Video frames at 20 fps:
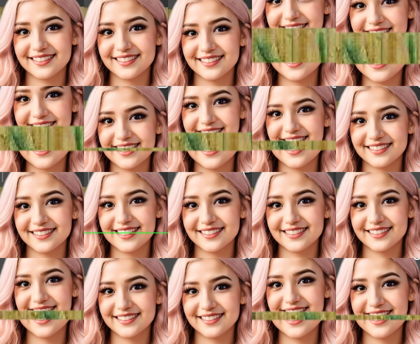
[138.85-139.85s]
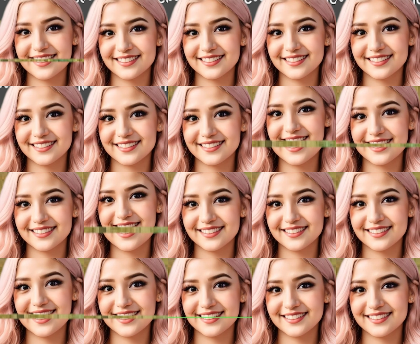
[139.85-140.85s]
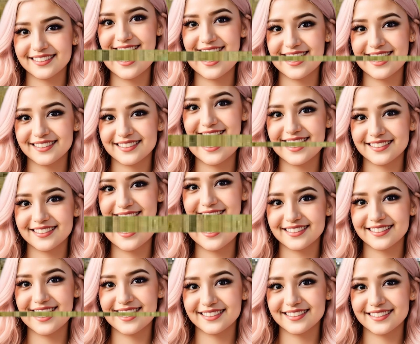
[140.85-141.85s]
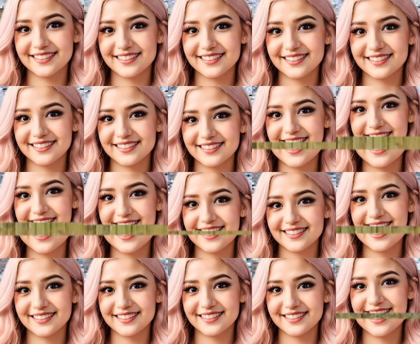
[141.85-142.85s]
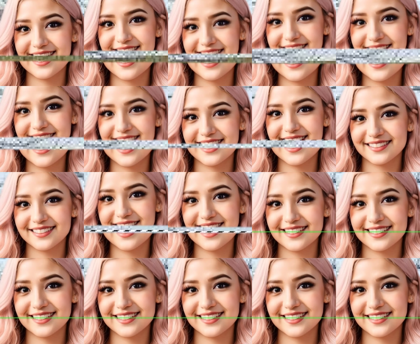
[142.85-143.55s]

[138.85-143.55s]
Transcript: All they'd have to do was tell it to turn the tree into a tree, and it would be sprouting new leaves in